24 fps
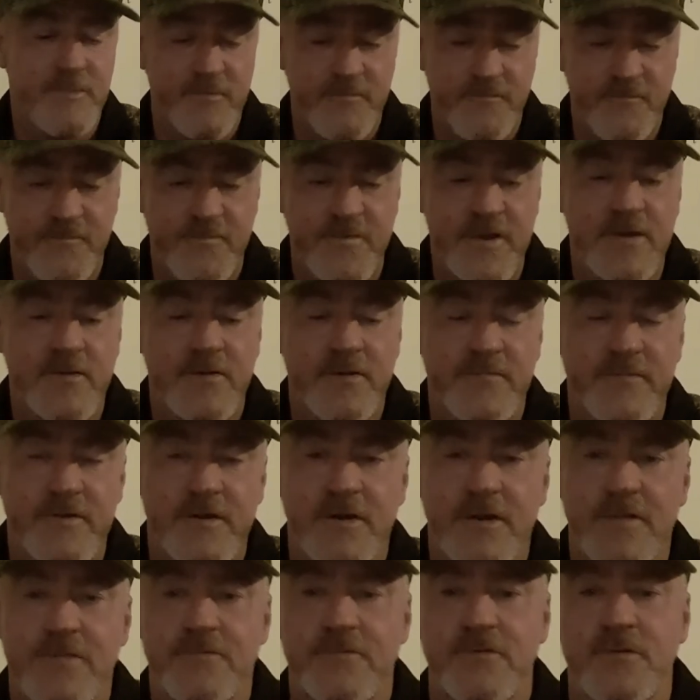Very,
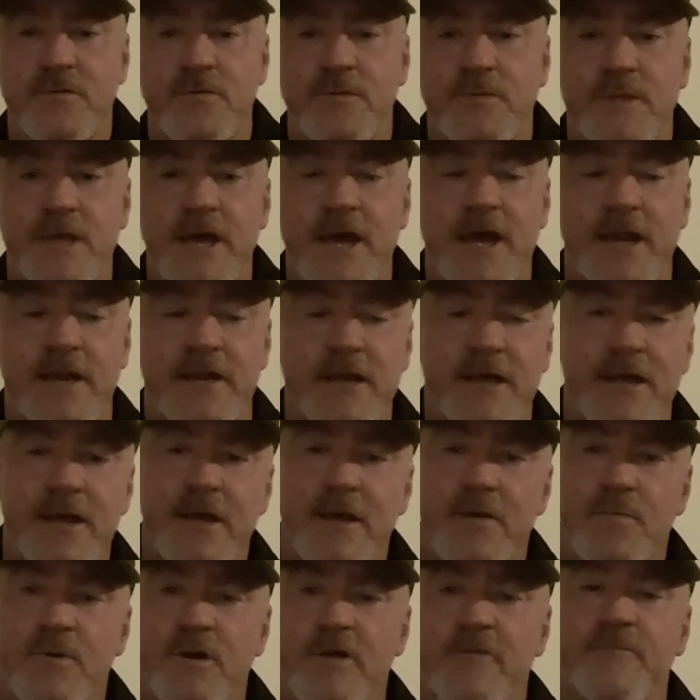very thrilled with that.
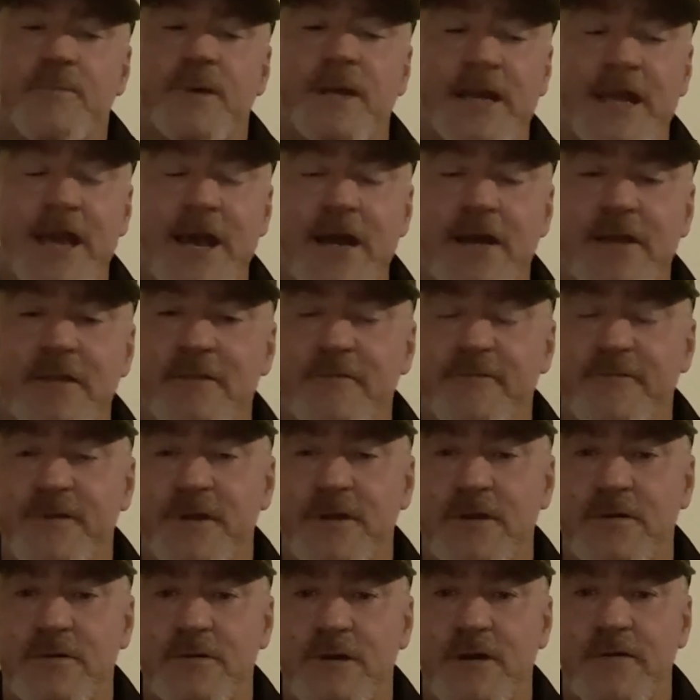When I've been out in the
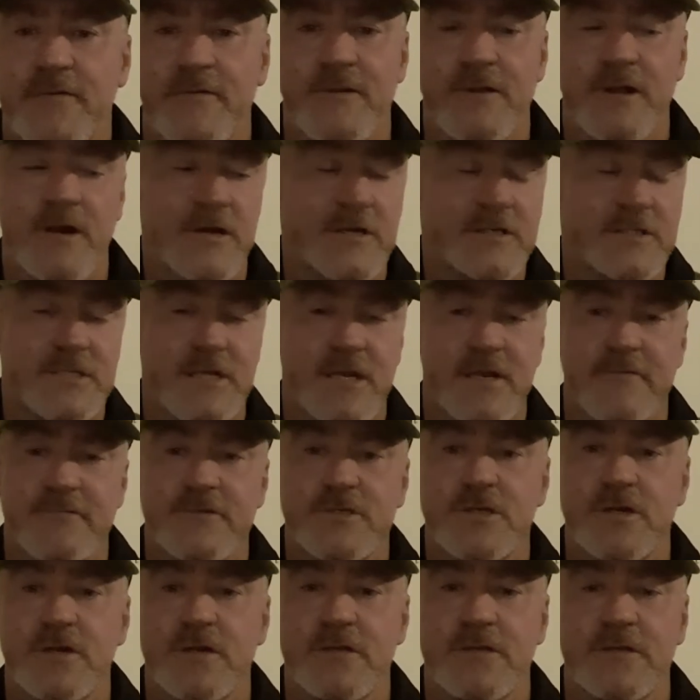field, like I said, I've
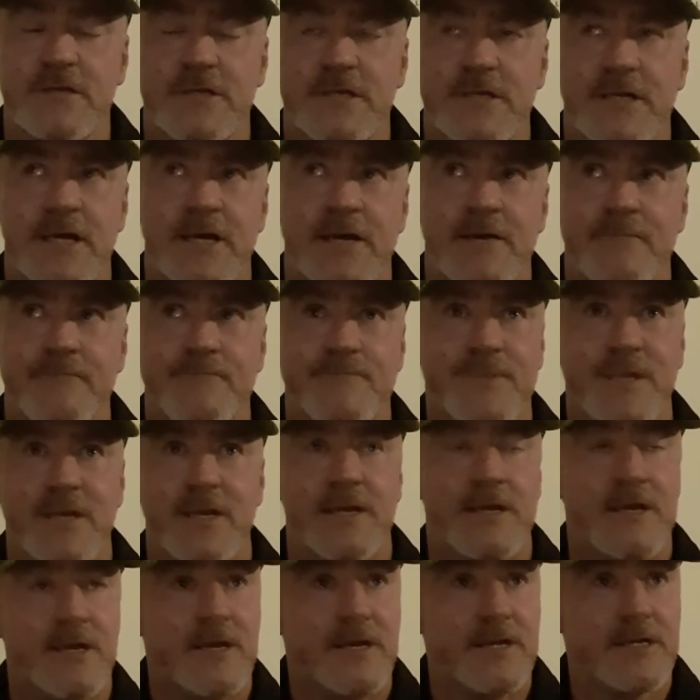shot a
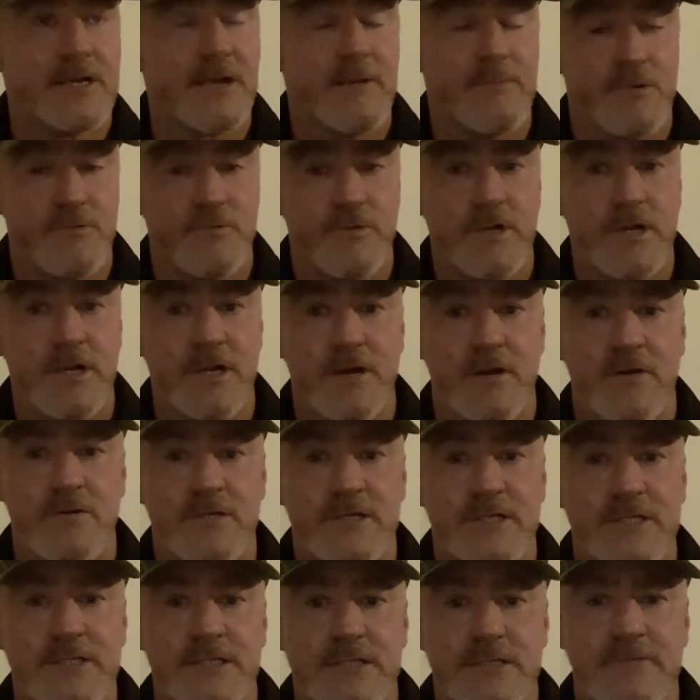couple of really long
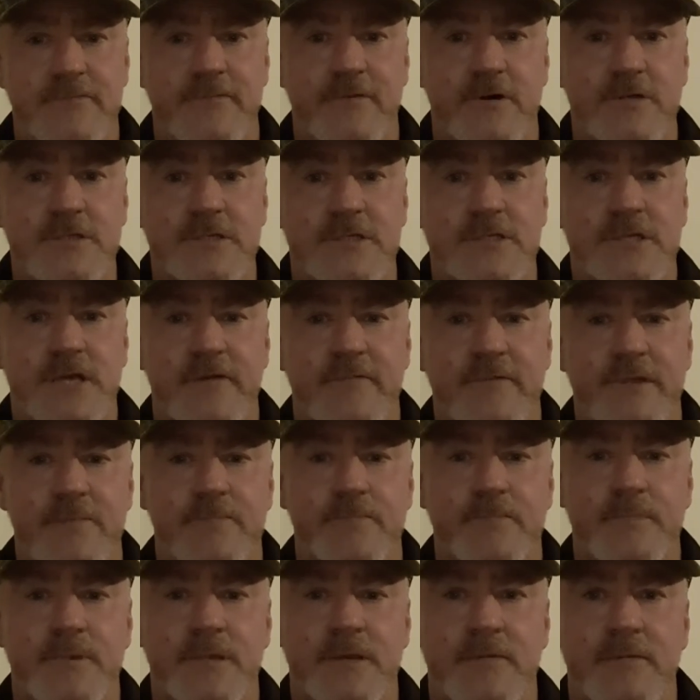distance foxes over
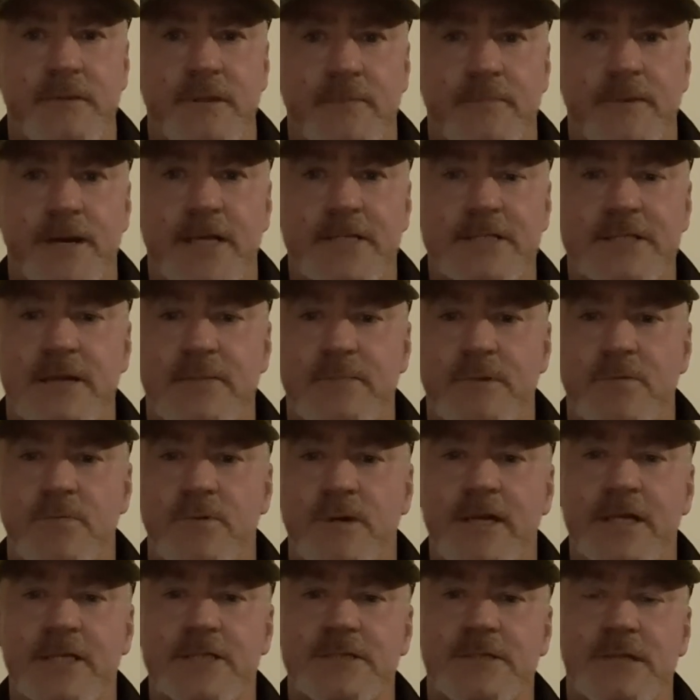the past couple of
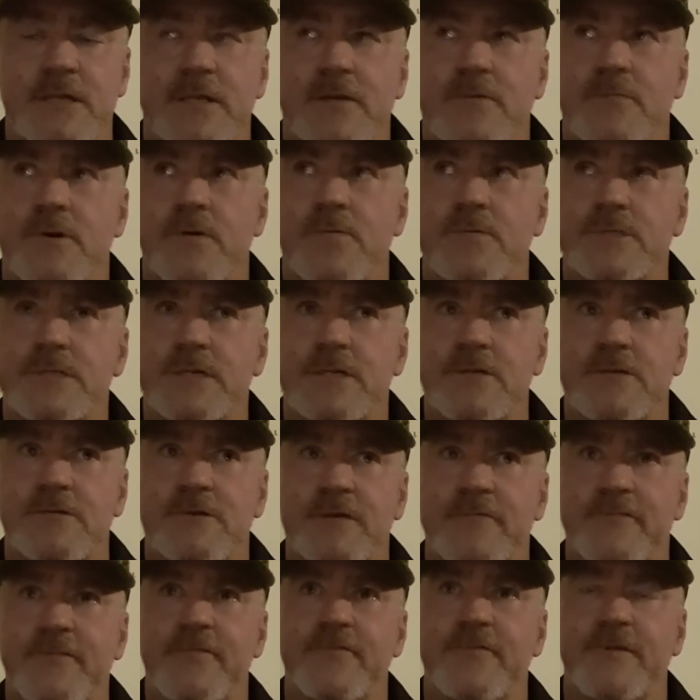weeks. I think one was at
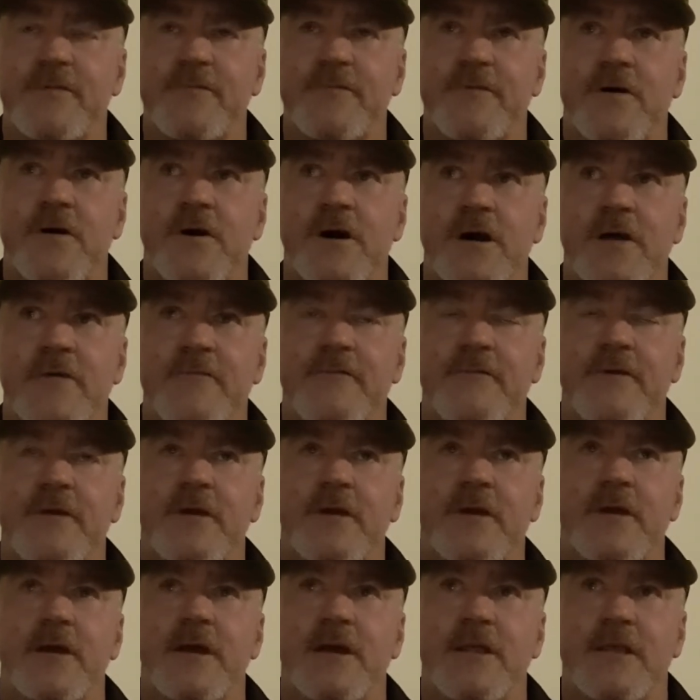355
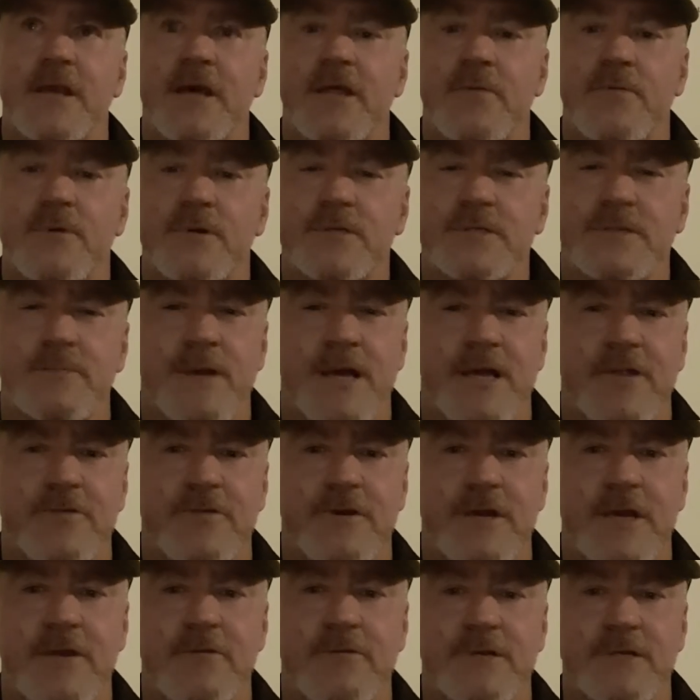and the other one was about
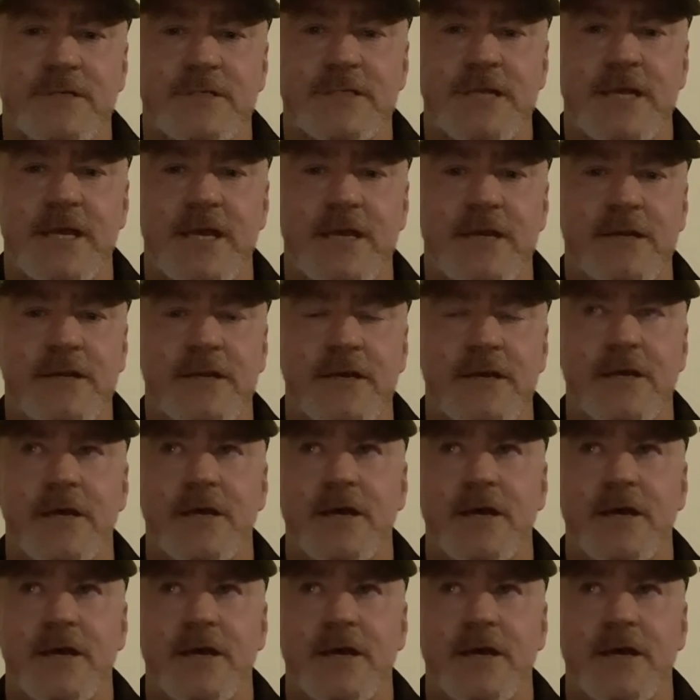310.